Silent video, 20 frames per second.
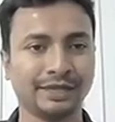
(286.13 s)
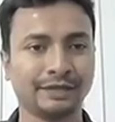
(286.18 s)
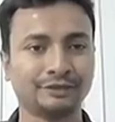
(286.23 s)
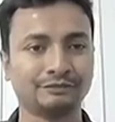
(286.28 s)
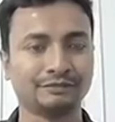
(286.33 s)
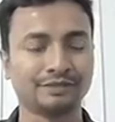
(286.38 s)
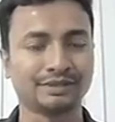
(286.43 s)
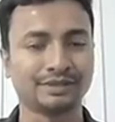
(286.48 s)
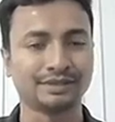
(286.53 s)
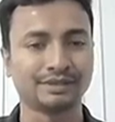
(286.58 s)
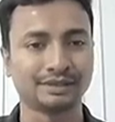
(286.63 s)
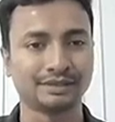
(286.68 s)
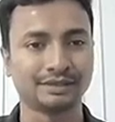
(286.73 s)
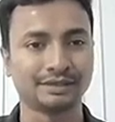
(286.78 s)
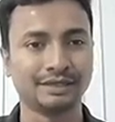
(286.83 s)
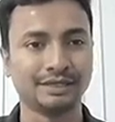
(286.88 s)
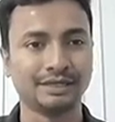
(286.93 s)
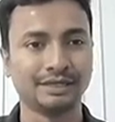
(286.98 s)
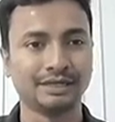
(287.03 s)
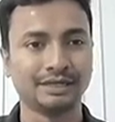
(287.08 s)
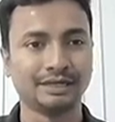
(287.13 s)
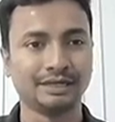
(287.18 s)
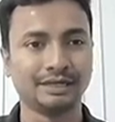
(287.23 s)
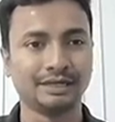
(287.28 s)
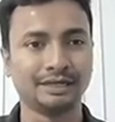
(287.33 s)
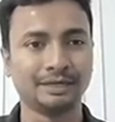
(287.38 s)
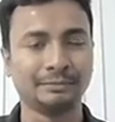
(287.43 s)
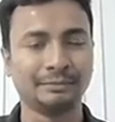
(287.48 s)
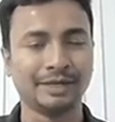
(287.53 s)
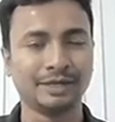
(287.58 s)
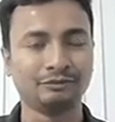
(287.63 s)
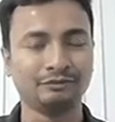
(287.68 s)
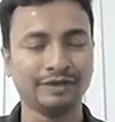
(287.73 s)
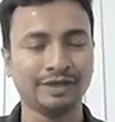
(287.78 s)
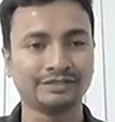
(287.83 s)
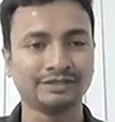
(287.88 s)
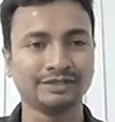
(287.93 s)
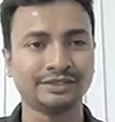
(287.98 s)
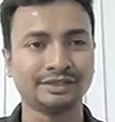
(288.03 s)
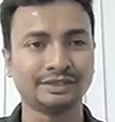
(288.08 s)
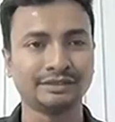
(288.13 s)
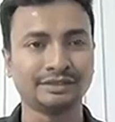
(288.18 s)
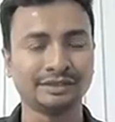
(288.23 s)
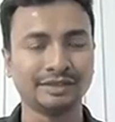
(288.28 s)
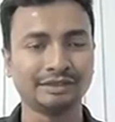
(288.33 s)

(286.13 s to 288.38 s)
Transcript: towards the end of this year. Manufacturing